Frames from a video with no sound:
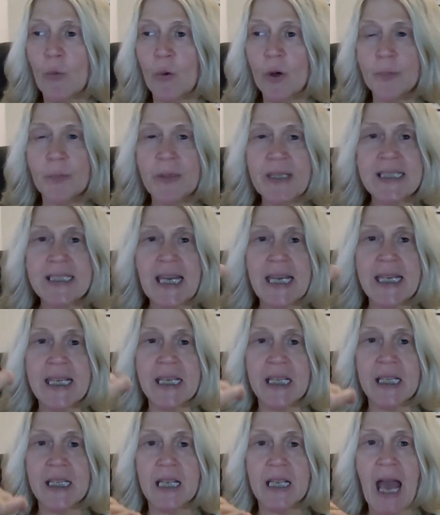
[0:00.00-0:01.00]
will be
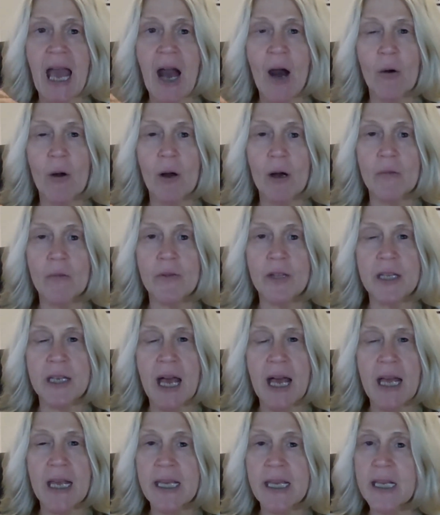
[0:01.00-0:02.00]
taken out of the
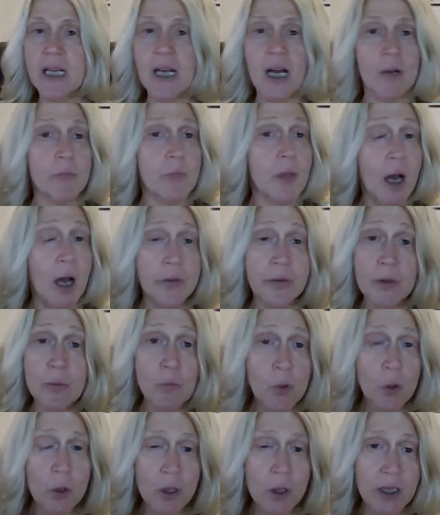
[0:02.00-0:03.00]
net income, not the
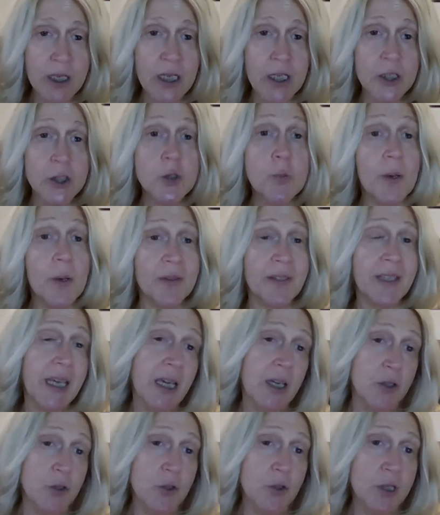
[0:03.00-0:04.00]
mortgage, but the
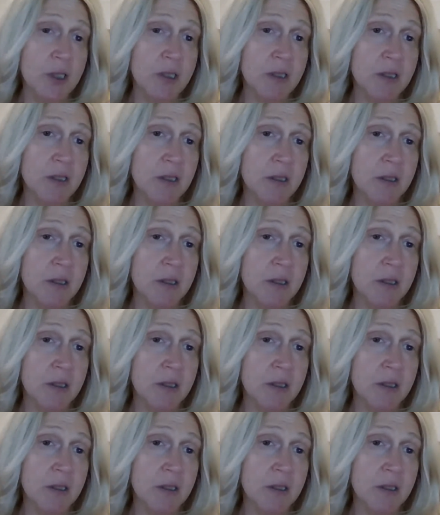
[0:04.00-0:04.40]
interest.